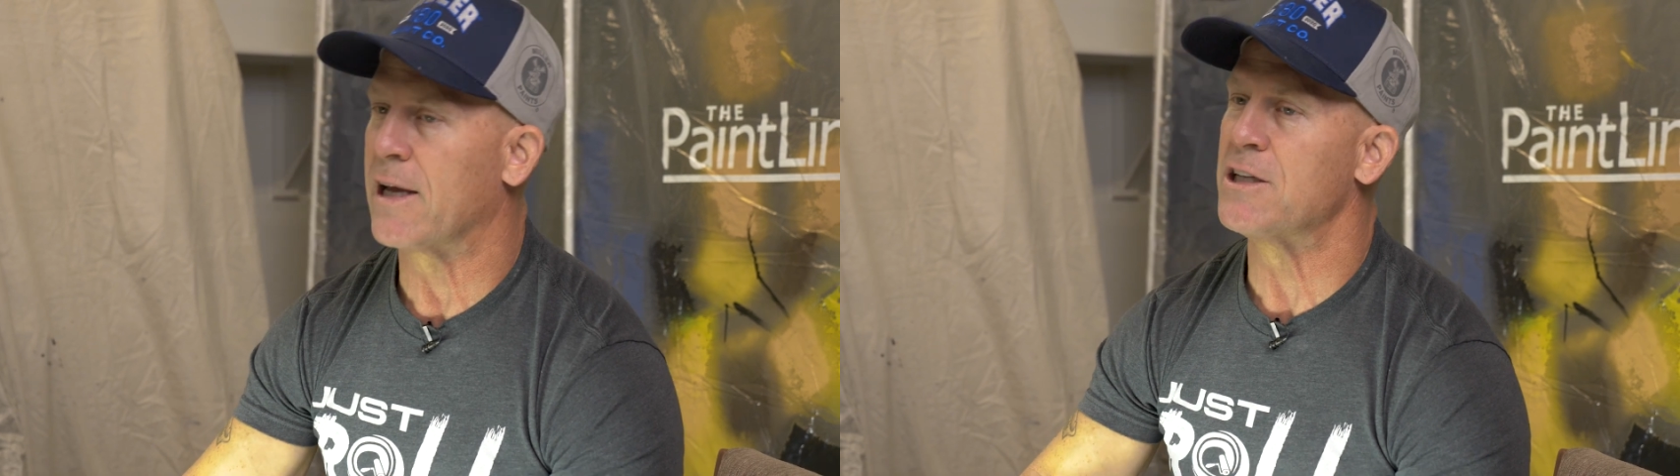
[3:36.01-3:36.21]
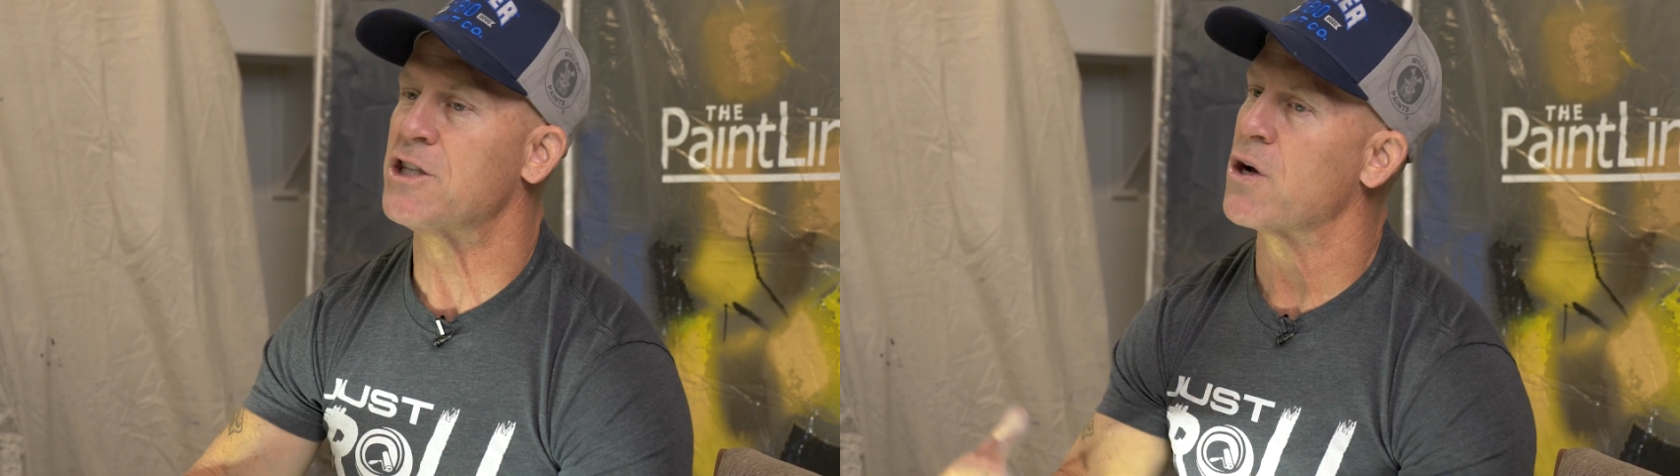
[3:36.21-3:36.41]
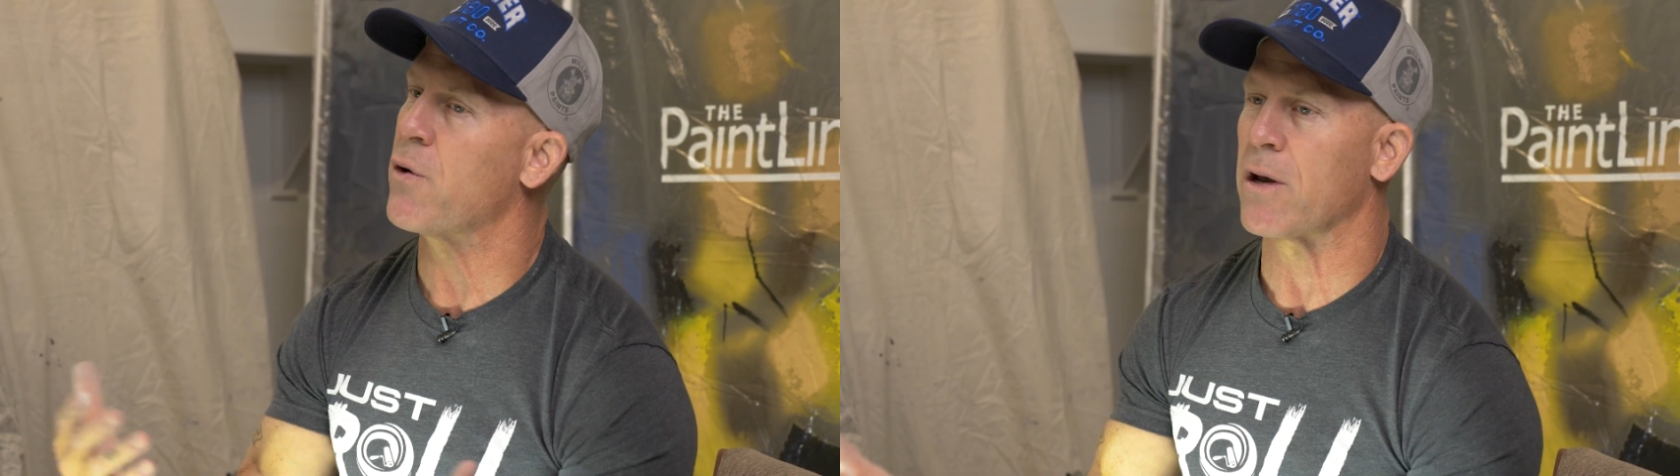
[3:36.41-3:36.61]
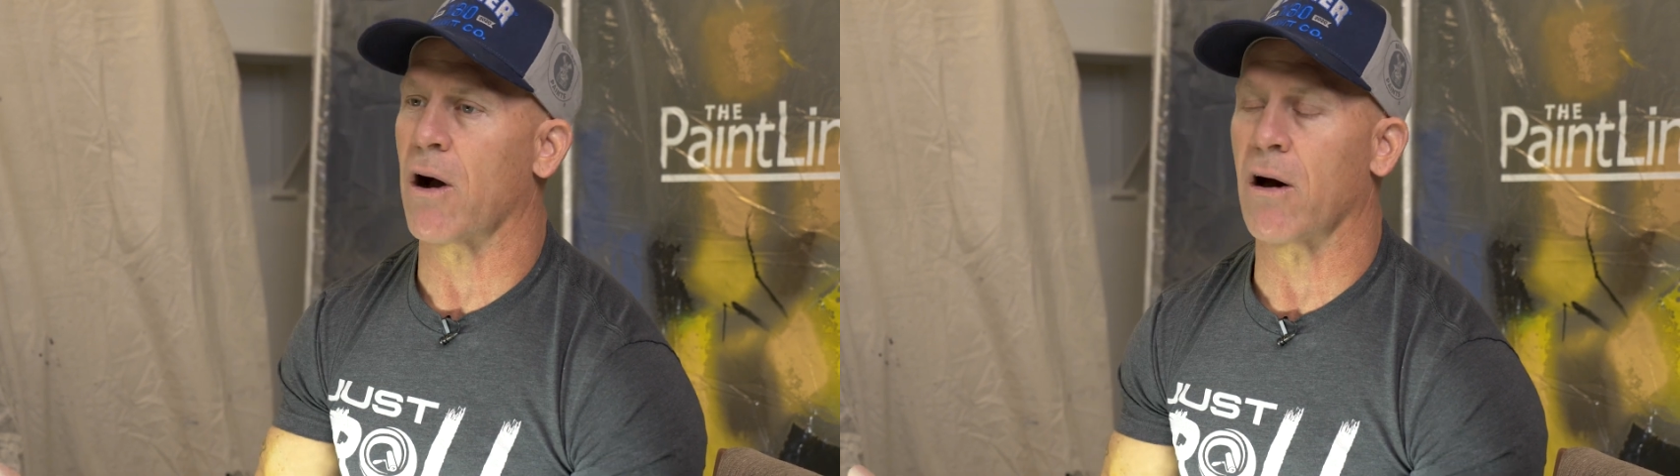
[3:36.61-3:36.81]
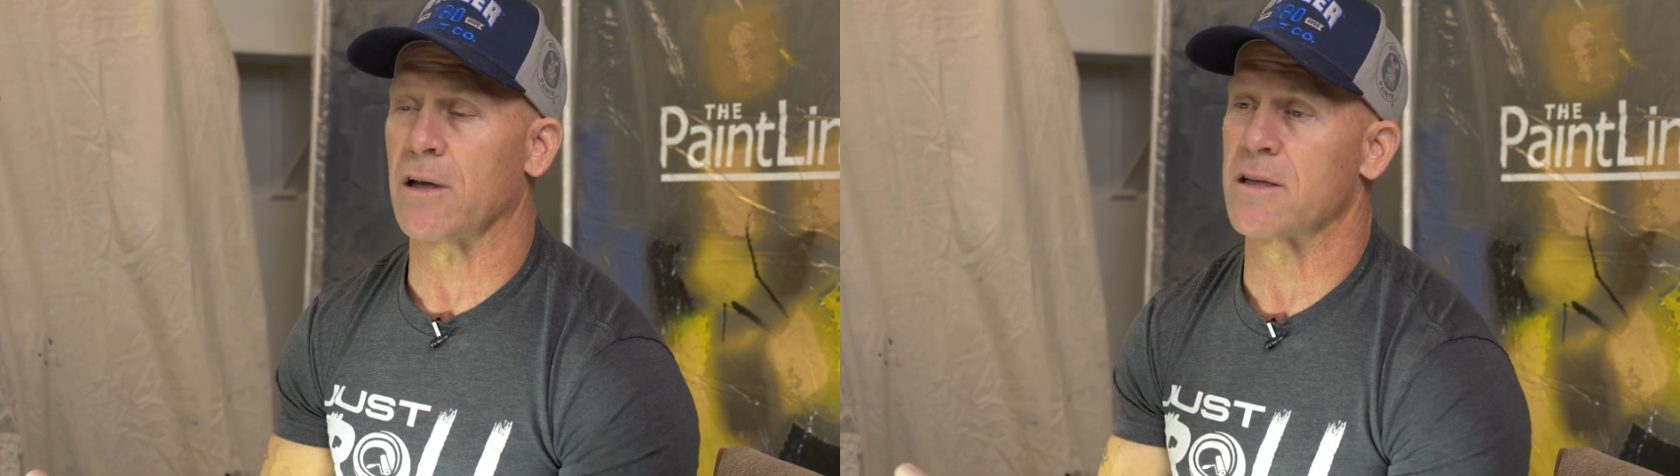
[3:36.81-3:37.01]
and showing
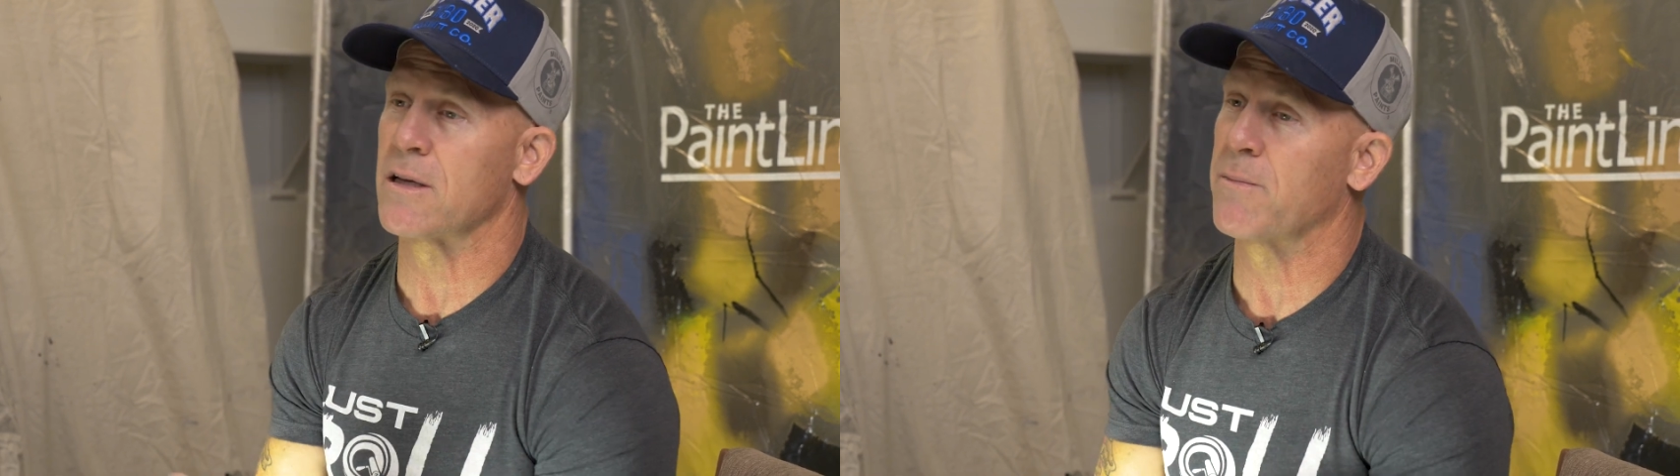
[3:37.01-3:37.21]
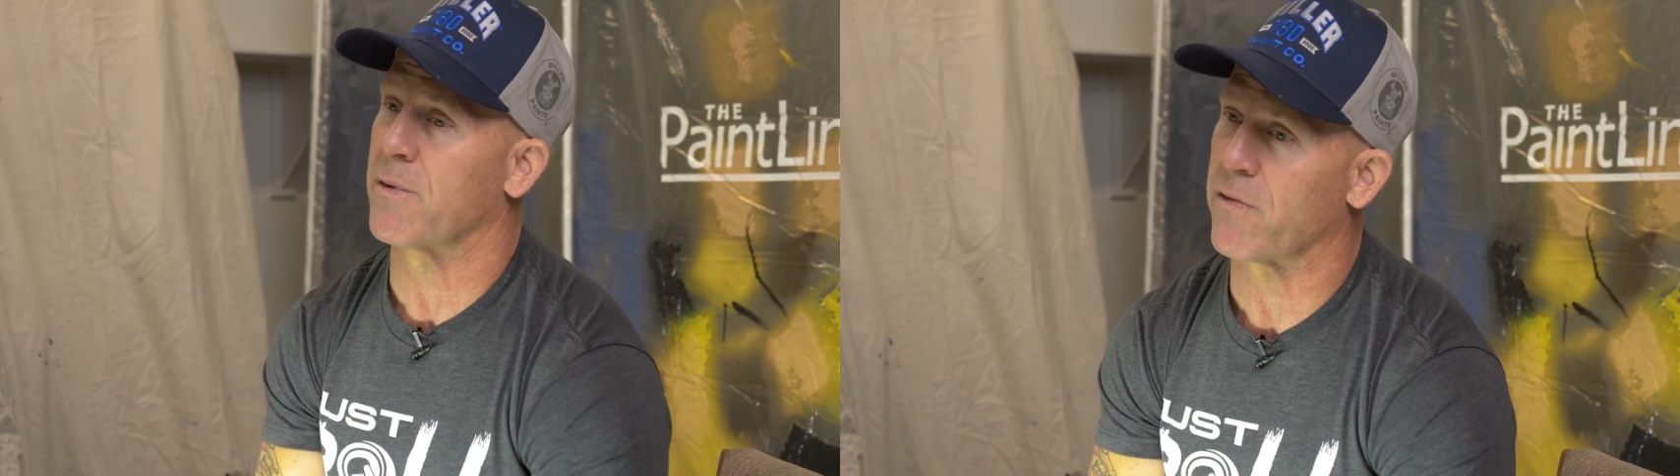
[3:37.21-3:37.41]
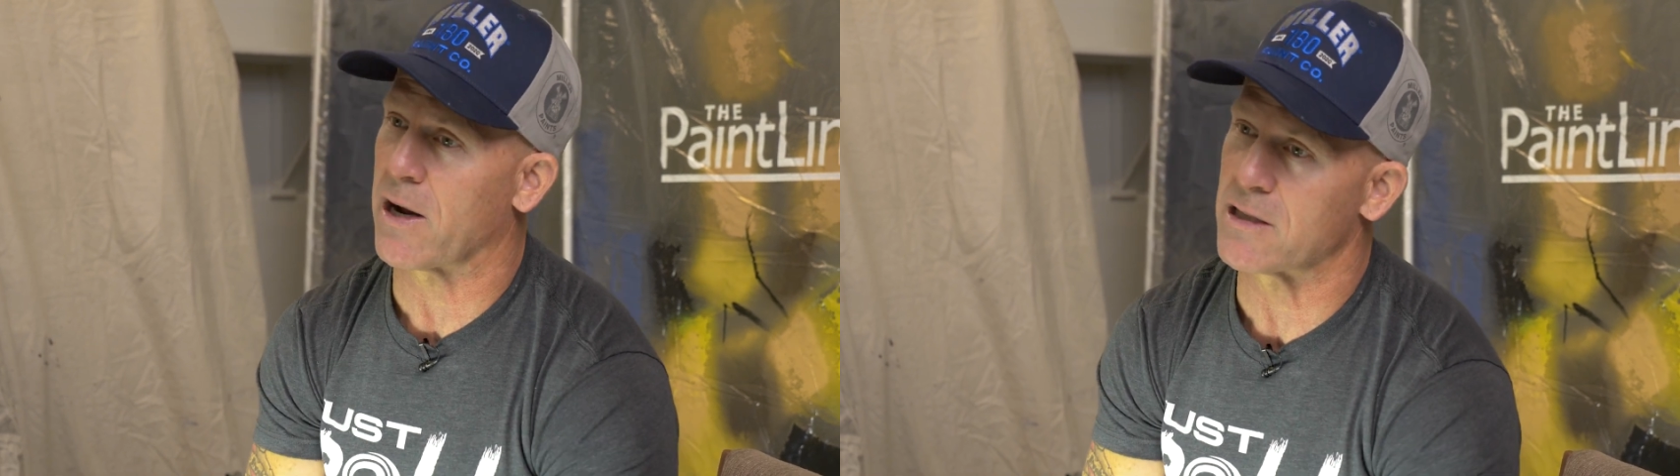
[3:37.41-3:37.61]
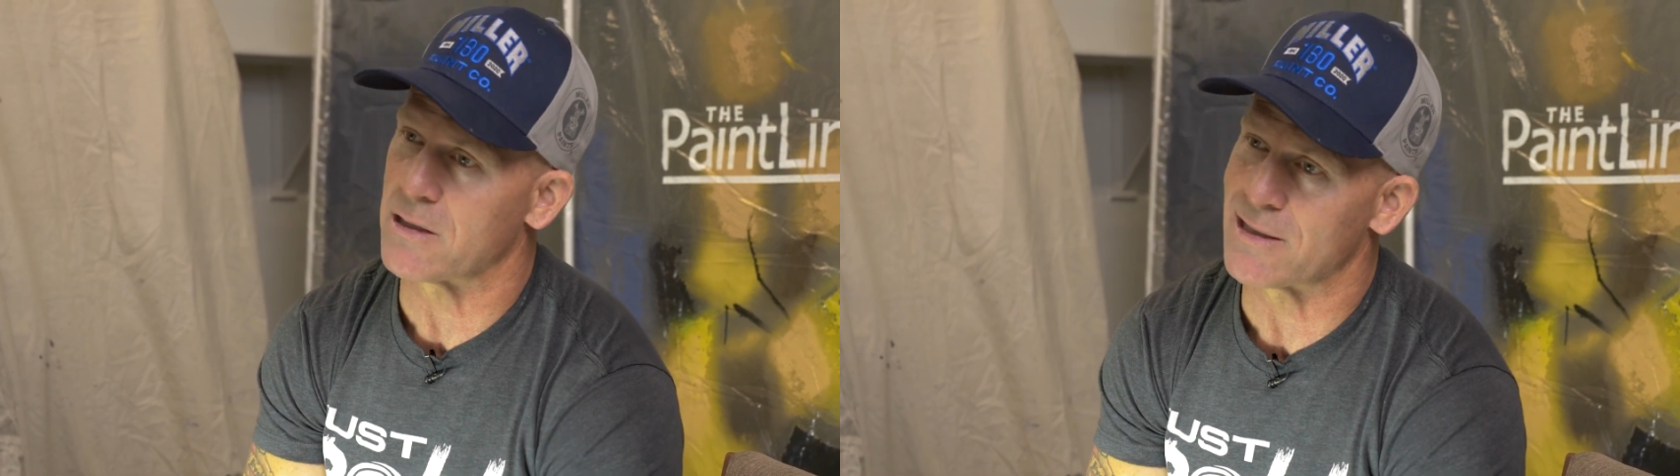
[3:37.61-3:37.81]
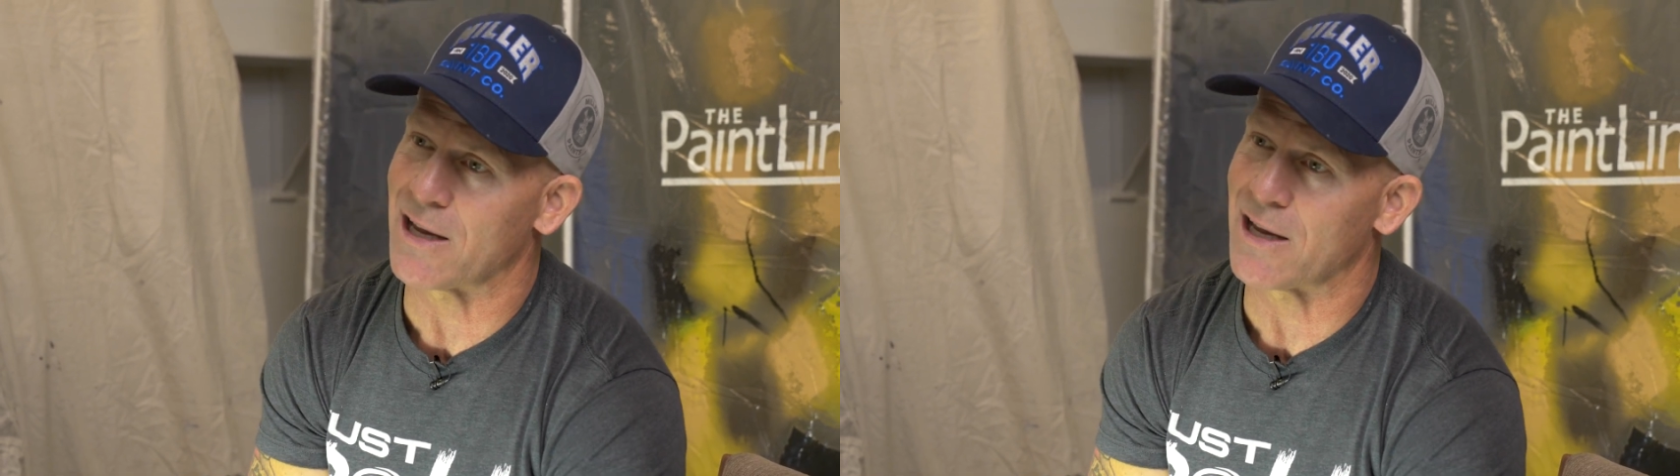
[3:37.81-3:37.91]
all these imperfections